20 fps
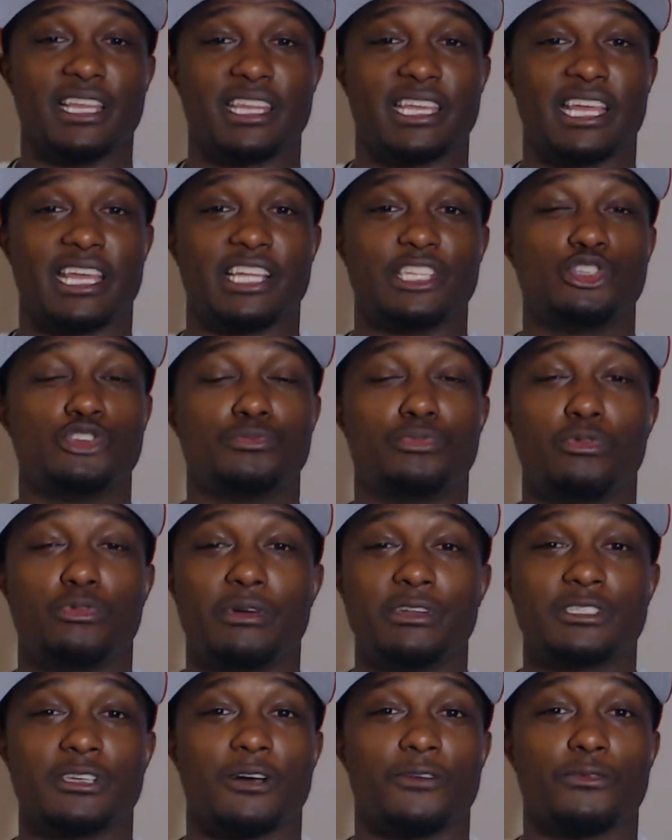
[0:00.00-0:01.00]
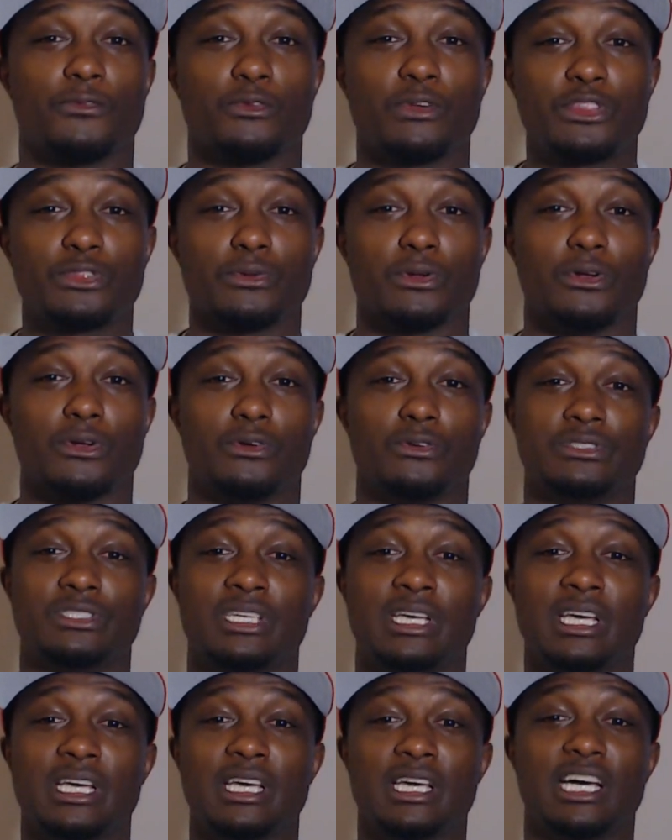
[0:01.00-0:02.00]
I think he had 2 points off free throws,
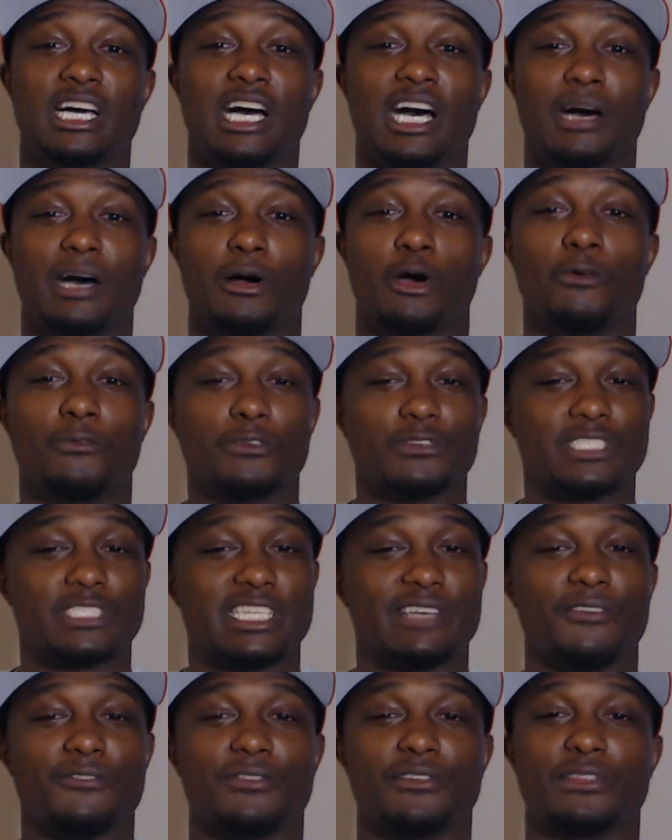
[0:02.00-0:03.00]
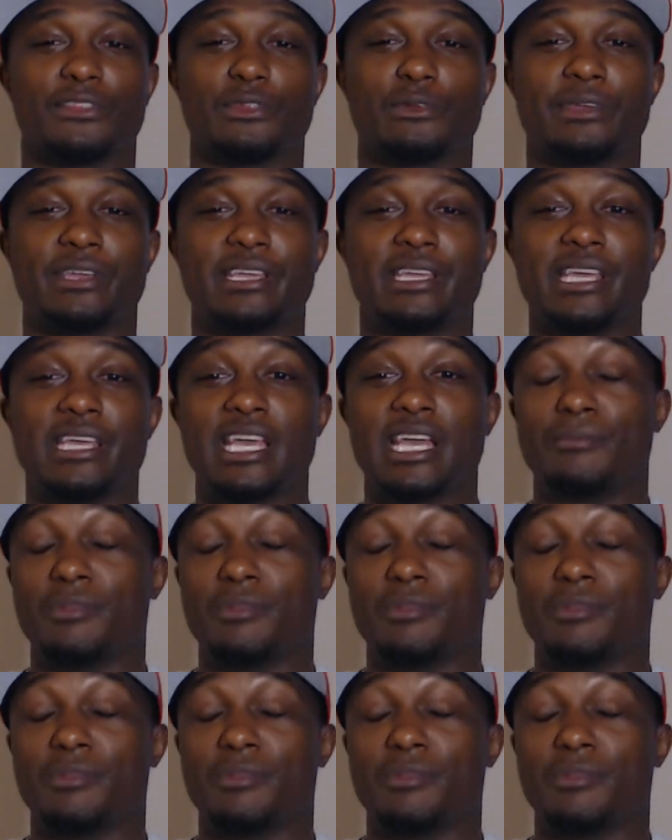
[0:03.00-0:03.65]
0 for 7 for 3.